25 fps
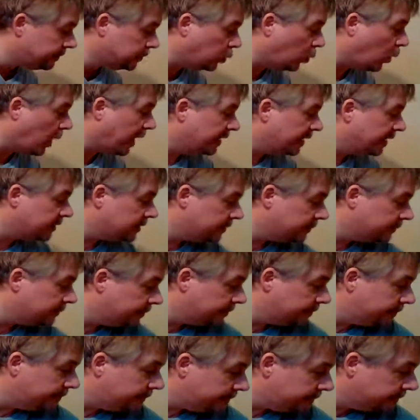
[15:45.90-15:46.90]
twice.
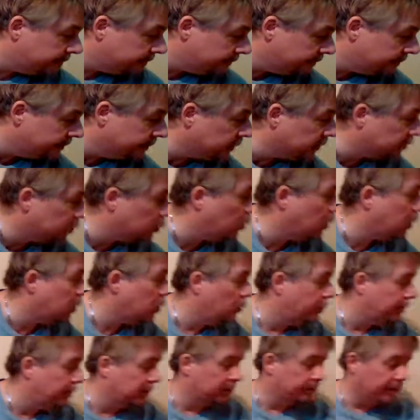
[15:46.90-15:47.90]
Doesn't want to
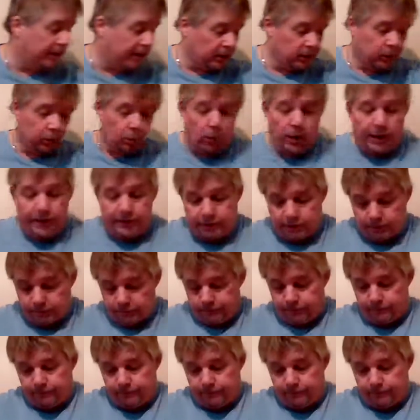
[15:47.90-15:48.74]
open his mail twice.